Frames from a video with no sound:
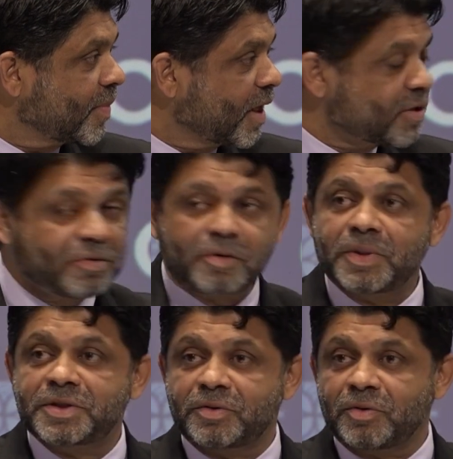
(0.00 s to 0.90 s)
It's not
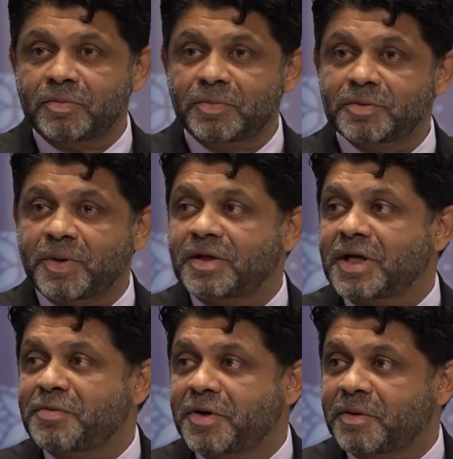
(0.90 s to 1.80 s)
much at all, because by the
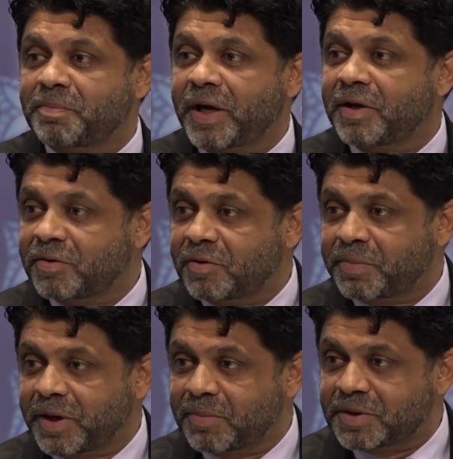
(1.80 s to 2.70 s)
time you end up paying, you're not
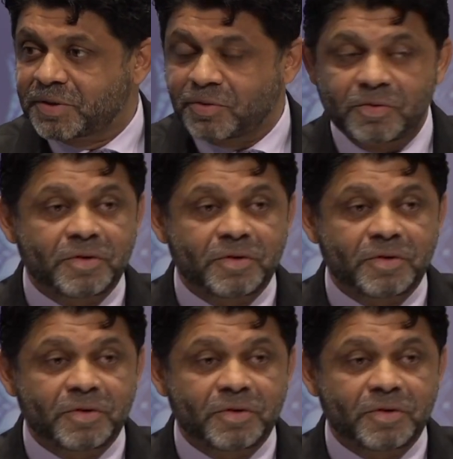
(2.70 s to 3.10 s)
paying much at all.